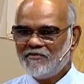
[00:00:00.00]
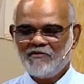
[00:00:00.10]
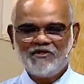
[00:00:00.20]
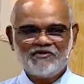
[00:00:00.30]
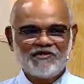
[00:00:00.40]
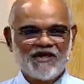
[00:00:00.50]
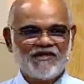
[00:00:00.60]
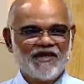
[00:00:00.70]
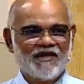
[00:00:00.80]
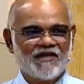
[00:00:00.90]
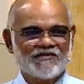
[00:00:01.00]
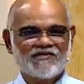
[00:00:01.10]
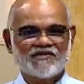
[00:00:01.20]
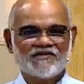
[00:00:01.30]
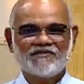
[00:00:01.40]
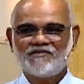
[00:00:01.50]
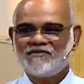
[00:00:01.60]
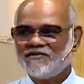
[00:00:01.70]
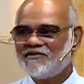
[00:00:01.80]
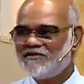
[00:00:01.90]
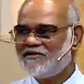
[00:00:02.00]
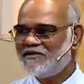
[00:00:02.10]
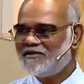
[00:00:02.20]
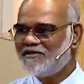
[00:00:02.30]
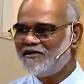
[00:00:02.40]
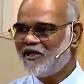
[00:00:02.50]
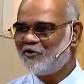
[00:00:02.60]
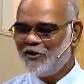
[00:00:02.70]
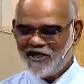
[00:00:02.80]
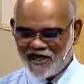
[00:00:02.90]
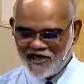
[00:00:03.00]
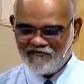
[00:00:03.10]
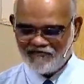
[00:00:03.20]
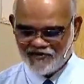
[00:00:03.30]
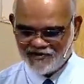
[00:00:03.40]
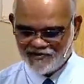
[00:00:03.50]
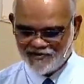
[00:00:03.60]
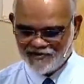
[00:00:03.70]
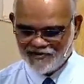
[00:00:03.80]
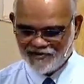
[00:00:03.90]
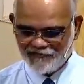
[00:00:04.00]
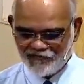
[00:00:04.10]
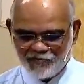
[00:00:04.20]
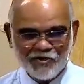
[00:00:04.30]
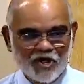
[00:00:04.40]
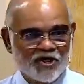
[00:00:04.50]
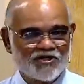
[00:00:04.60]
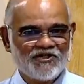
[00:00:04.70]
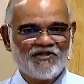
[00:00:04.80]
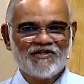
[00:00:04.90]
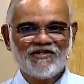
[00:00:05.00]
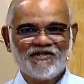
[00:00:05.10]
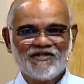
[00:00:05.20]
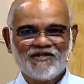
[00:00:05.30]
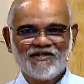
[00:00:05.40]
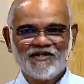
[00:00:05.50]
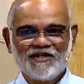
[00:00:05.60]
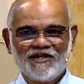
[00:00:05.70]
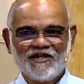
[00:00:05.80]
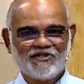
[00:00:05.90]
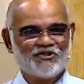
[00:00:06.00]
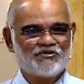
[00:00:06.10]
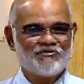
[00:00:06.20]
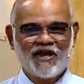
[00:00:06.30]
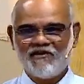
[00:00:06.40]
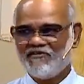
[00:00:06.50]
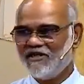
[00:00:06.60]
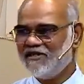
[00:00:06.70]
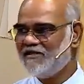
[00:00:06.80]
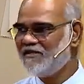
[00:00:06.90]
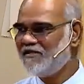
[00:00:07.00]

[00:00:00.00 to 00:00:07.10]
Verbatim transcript: Maybe today the answer that we have from God is to tarry,